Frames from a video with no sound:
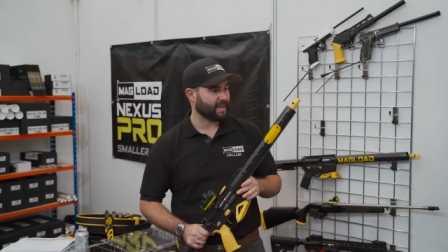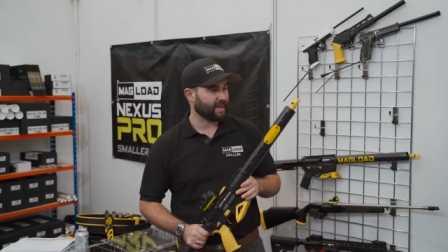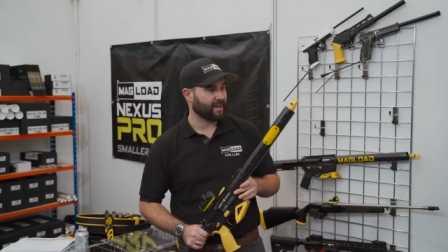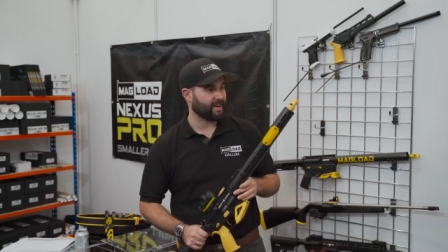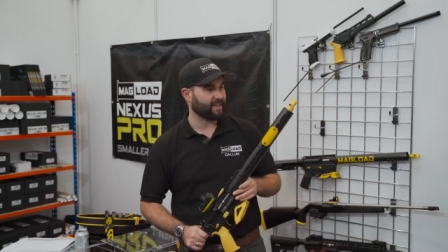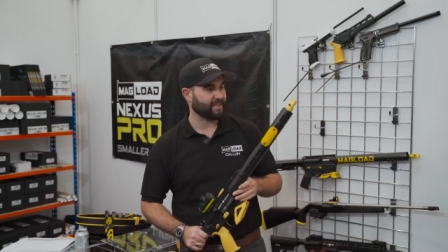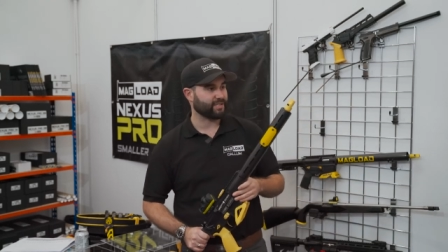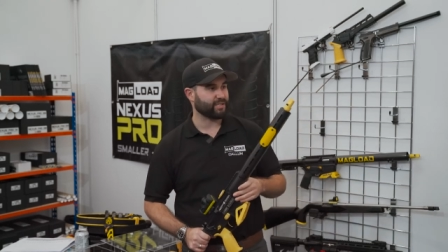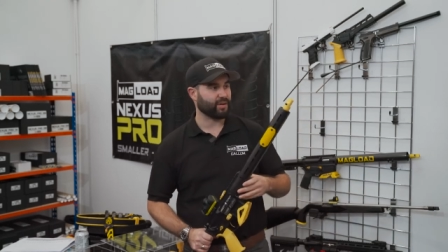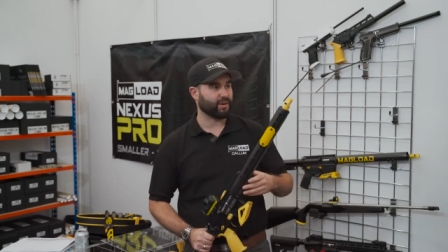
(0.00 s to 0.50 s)

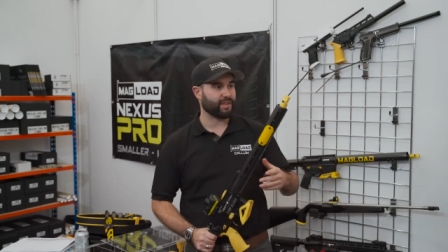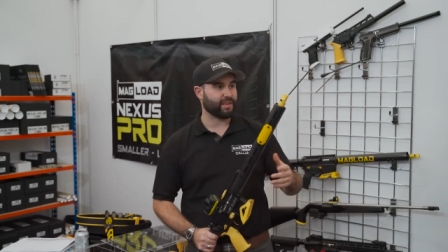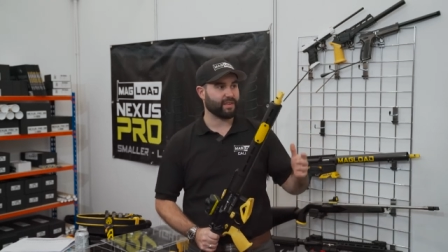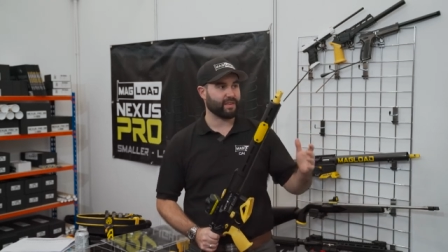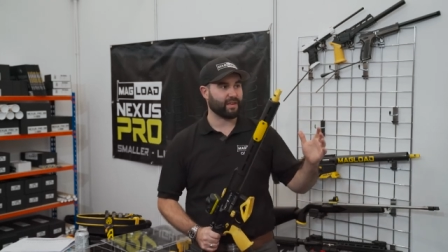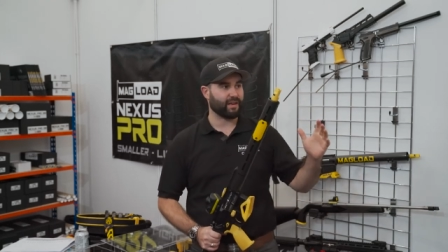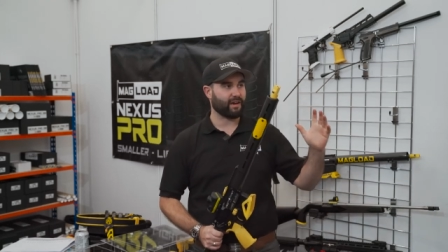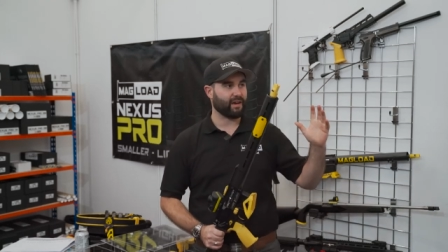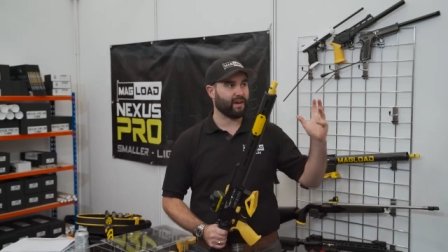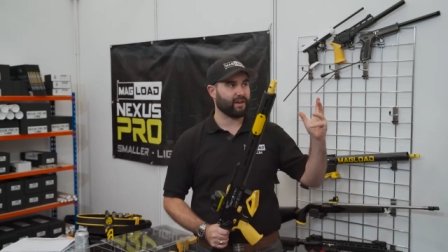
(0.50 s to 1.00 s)
Uh, so I, th
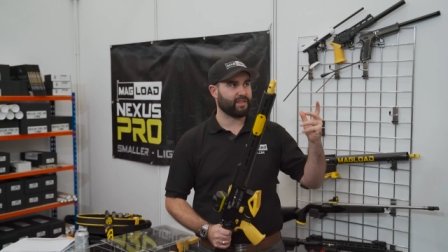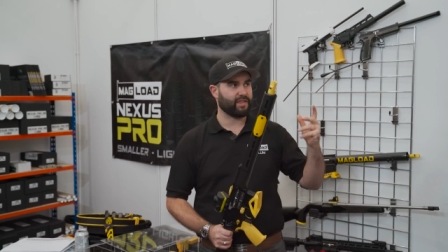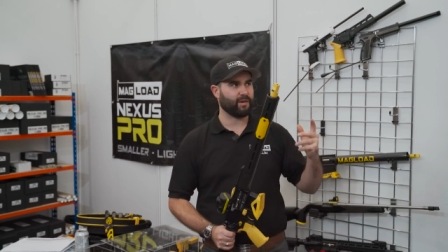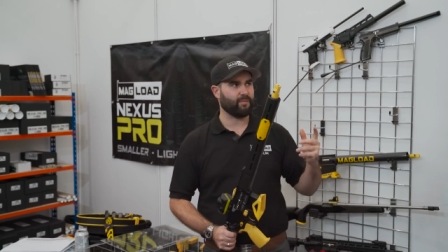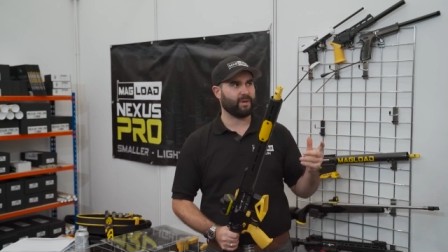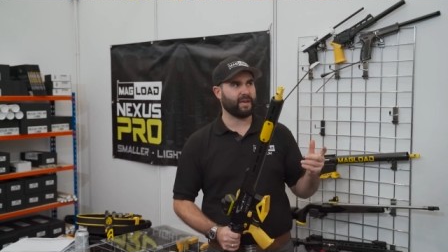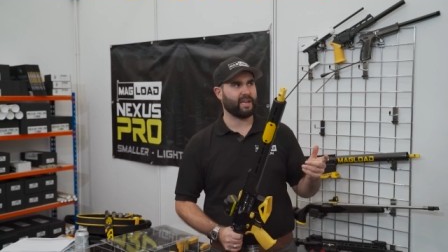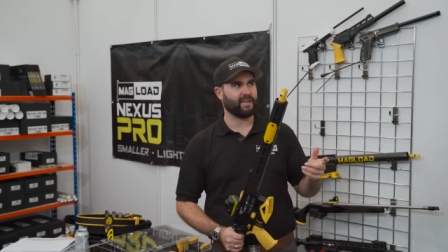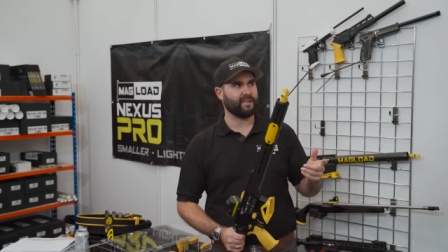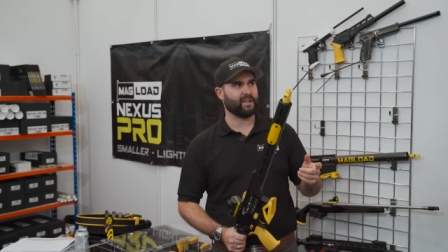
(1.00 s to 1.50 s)
I
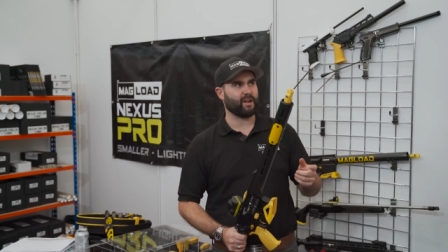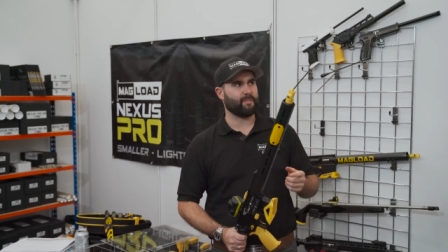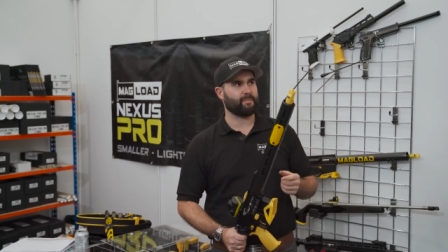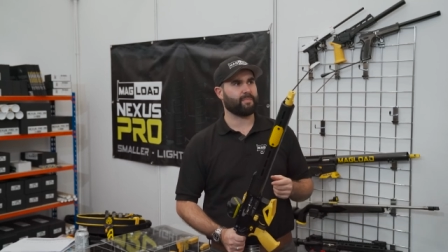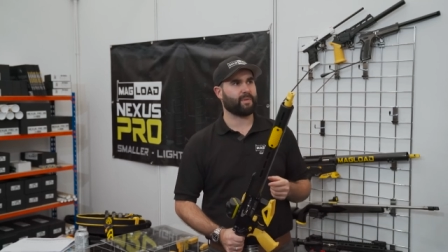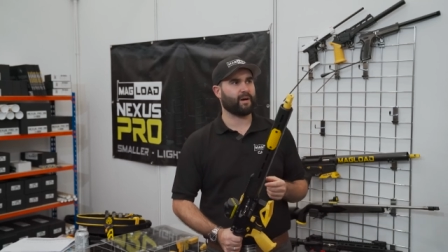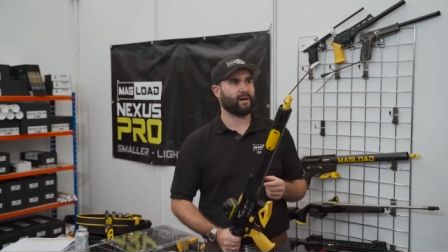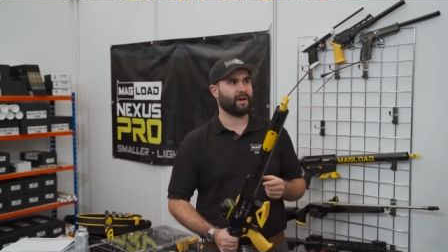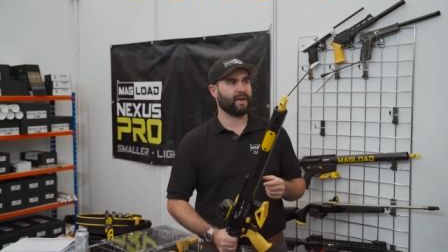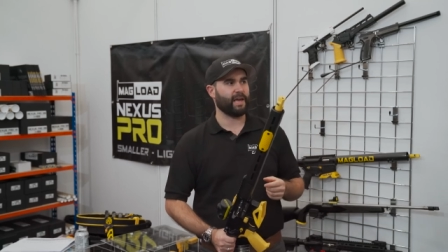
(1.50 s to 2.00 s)
think we ended up
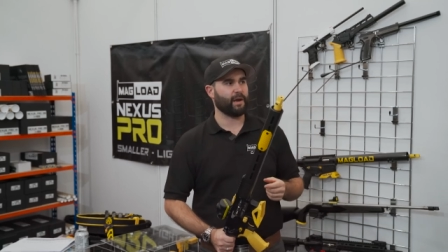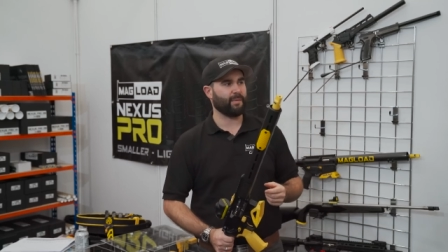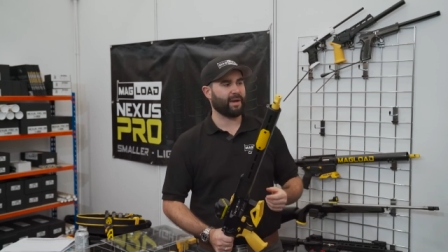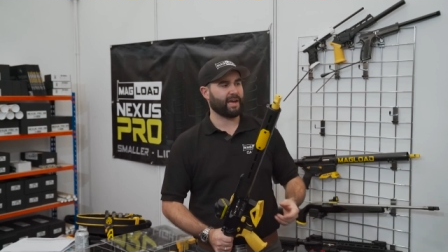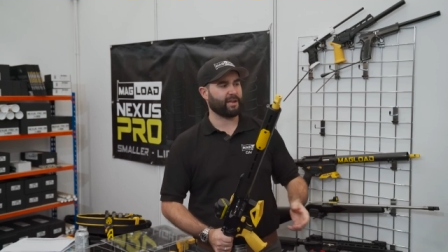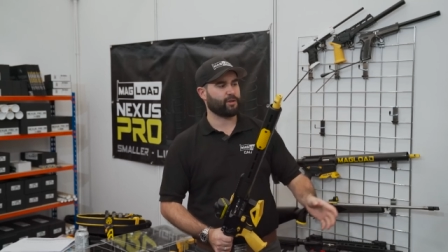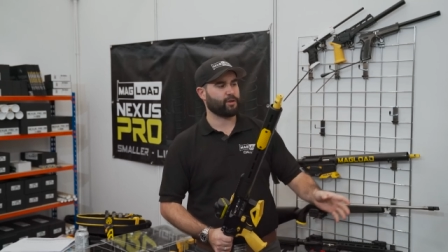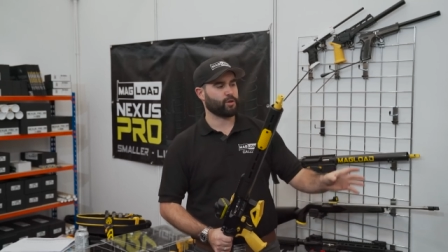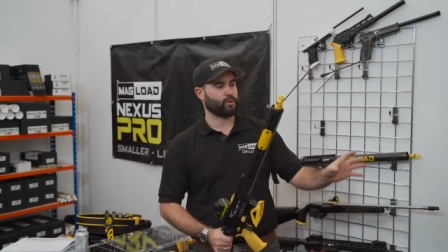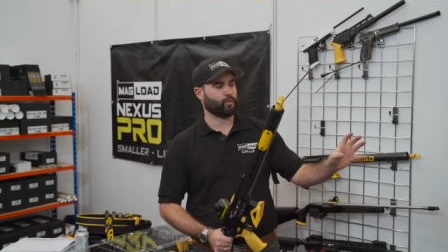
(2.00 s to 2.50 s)
buying, we
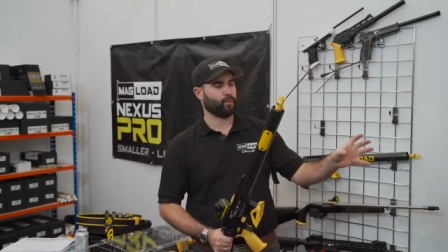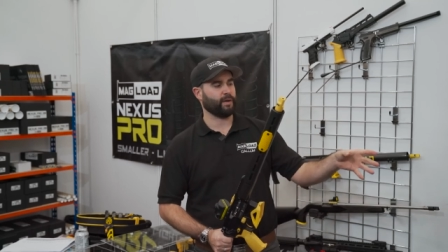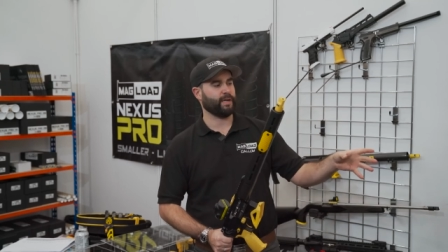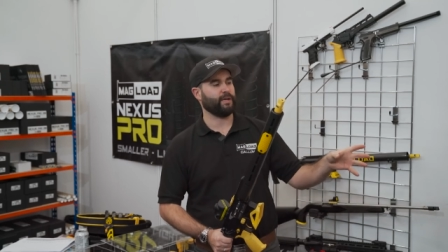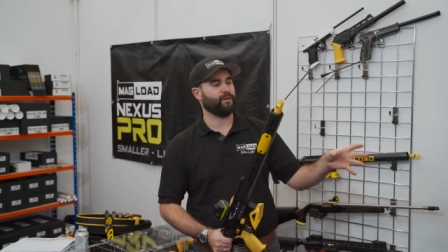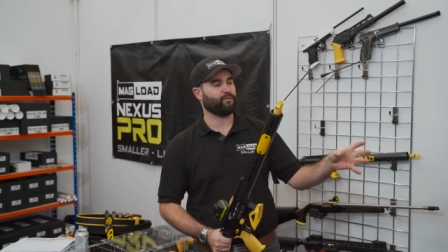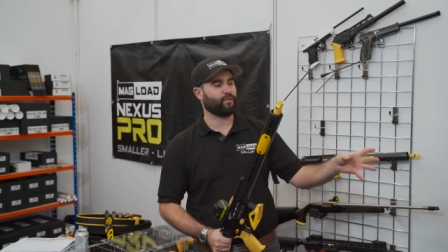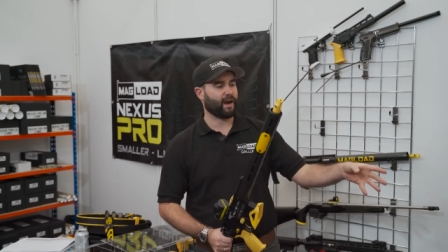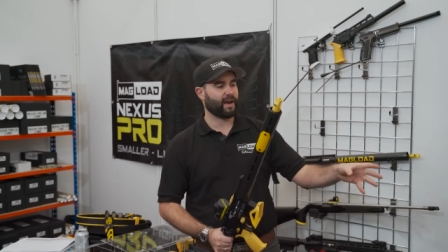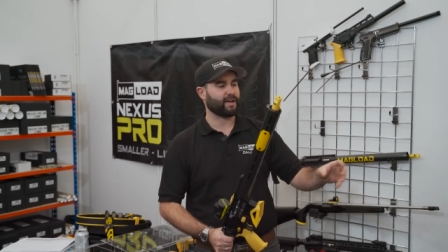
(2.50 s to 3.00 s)
had
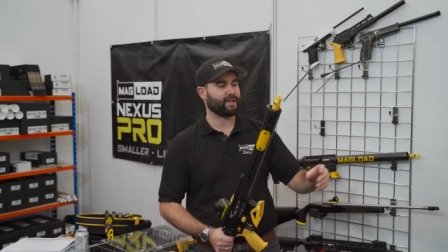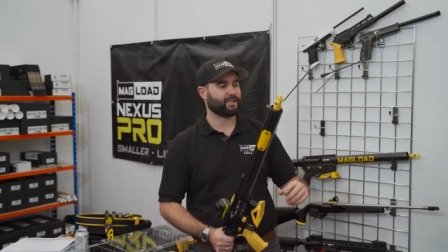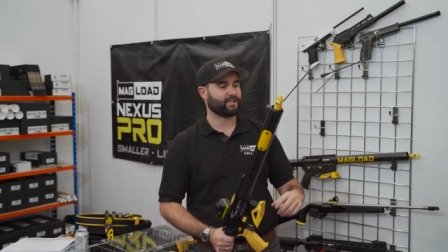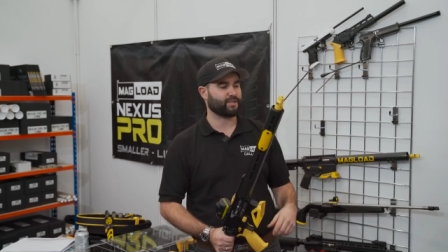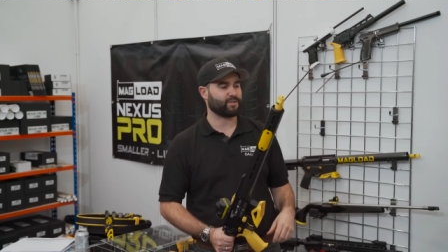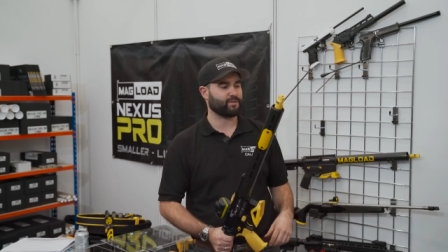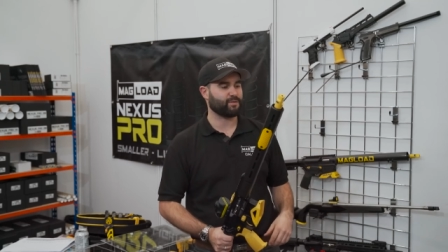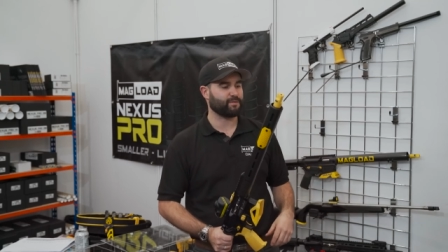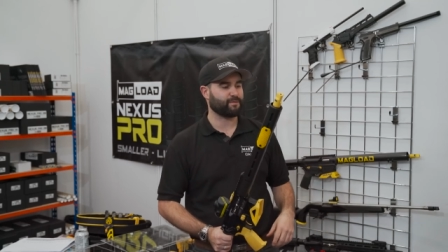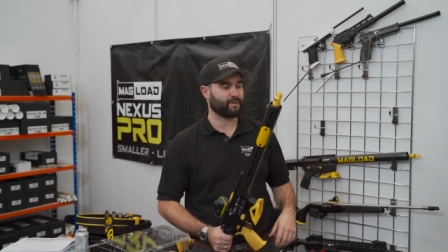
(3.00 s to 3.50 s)
three
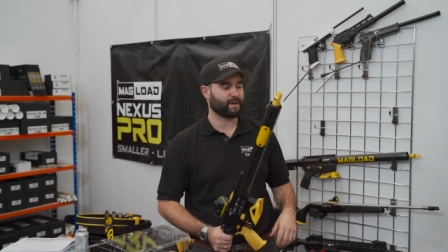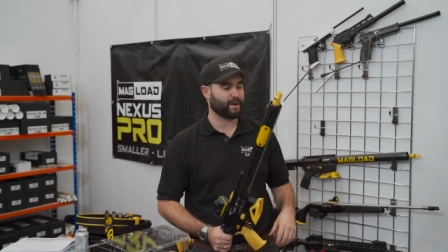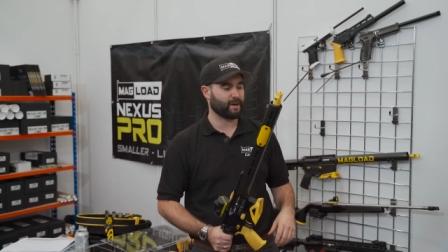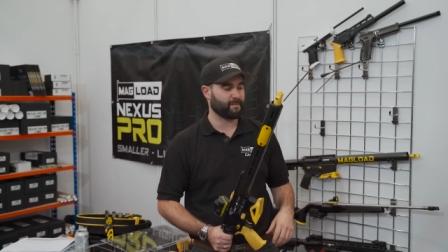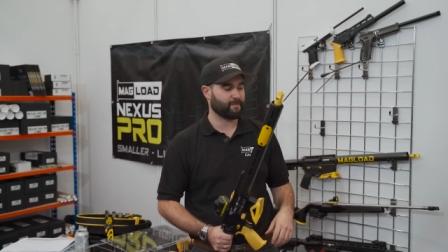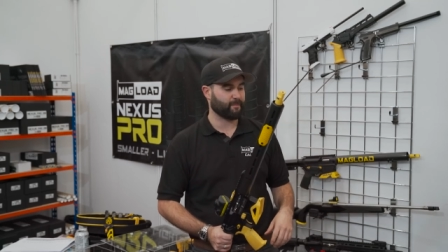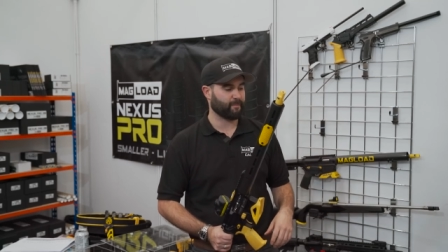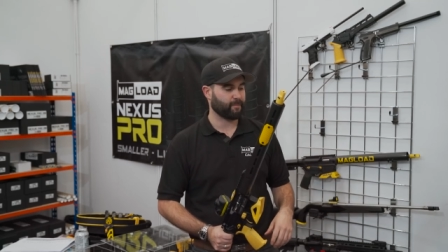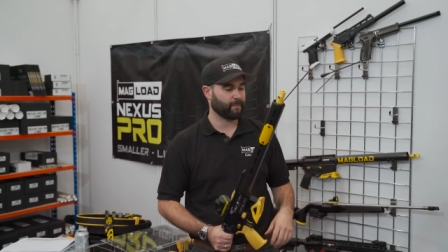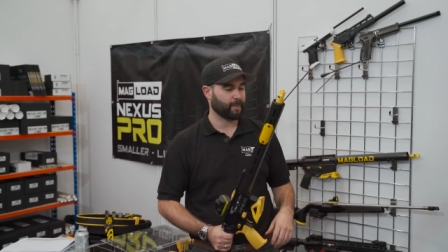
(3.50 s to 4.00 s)
racks of
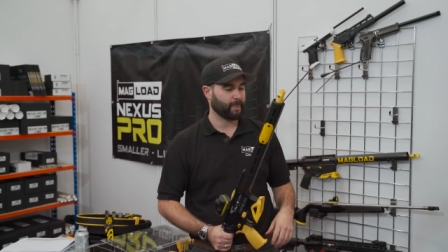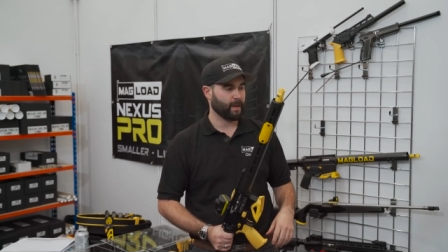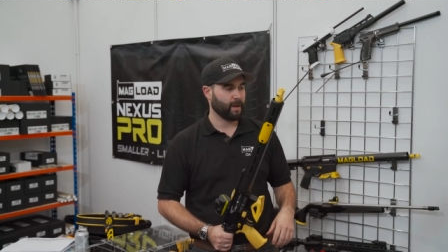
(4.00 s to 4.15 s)
um,